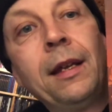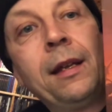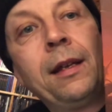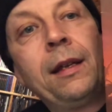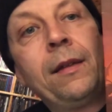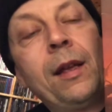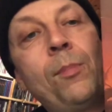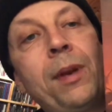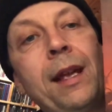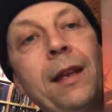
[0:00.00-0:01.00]
and they
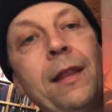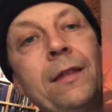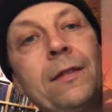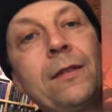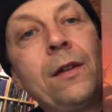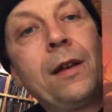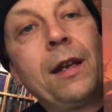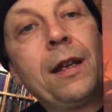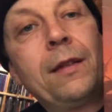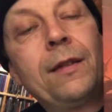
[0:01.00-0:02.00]
played this song,
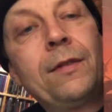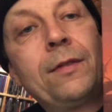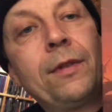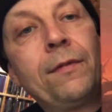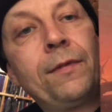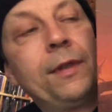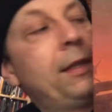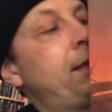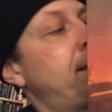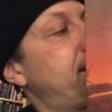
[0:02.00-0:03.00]
and it's sort of
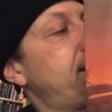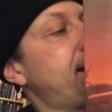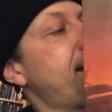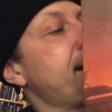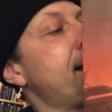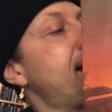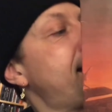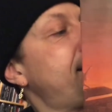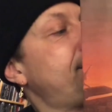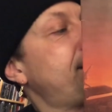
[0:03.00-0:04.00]
then I got
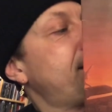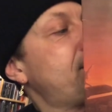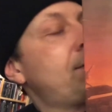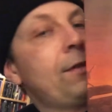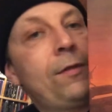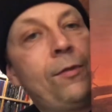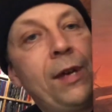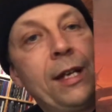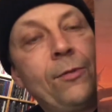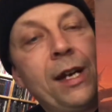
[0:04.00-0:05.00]
it, and it's a
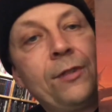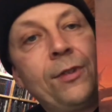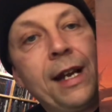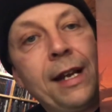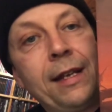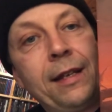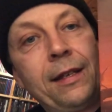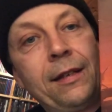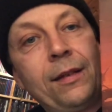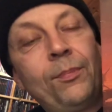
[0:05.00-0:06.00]
great track,
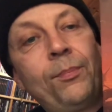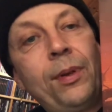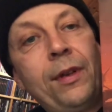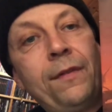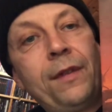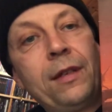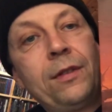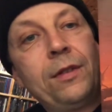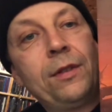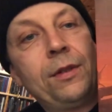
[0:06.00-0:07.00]
and perfect
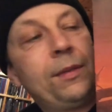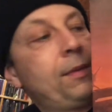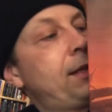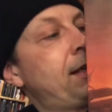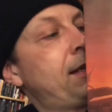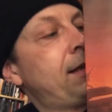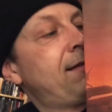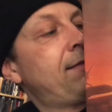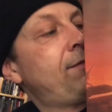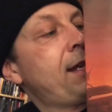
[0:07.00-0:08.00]
to
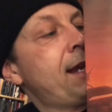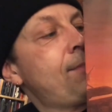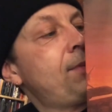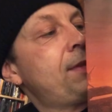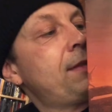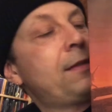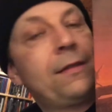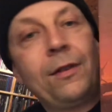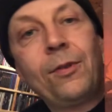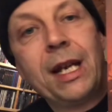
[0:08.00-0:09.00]
Vinny
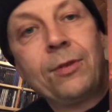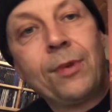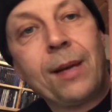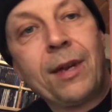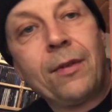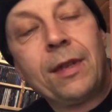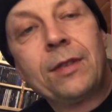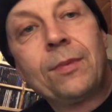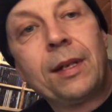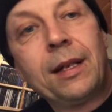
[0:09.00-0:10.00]
Appice's great drumming on
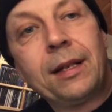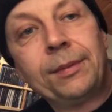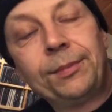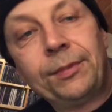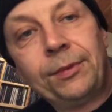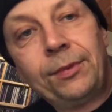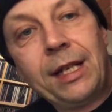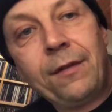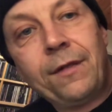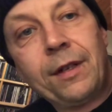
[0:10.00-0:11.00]
this one. I'm
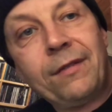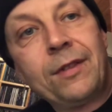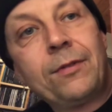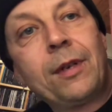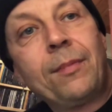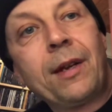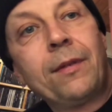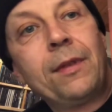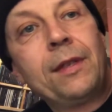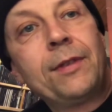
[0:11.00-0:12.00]
really fond of his drumming
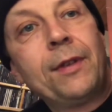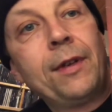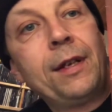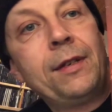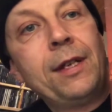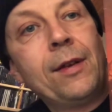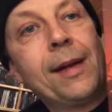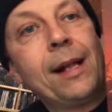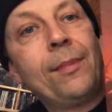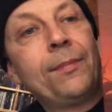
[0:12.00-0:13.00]
on these early Dio
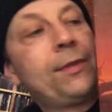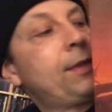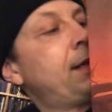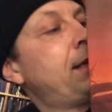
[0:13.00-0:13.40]
albums.